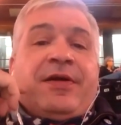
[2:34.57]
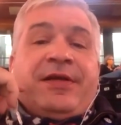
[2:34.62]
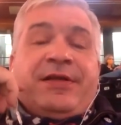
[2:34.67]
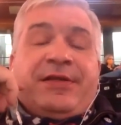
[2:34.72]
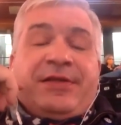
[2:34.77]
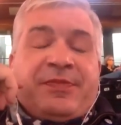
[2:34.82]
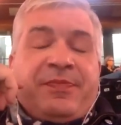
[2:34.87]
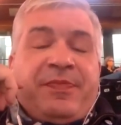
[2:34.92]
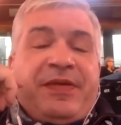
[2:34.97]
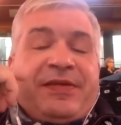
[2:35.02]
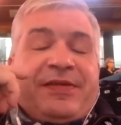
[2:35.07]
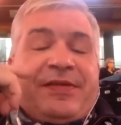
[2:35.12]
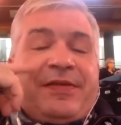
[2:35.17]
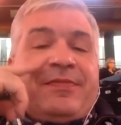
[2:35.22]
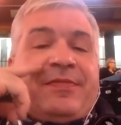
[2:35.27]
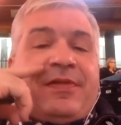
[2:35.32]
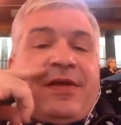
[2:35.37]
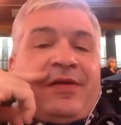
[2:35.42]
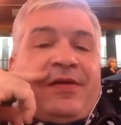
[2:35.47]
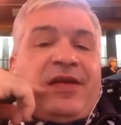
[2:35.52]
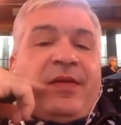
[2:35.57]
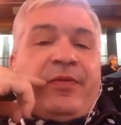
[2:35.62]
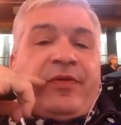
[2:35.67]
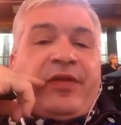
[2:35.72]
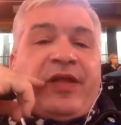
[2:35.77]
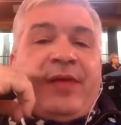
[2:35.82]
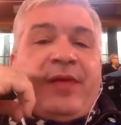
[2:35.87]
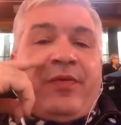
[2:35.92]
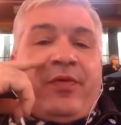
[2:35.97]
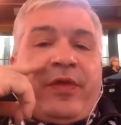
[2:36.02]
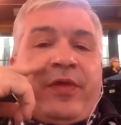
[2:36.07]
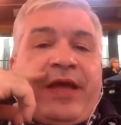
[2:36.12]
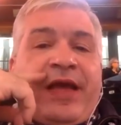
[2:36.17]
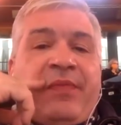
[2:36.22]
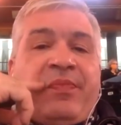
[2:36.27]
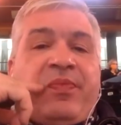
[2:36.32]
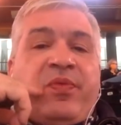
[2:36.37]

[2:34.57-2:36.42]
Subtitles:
He just missed a double-double with 8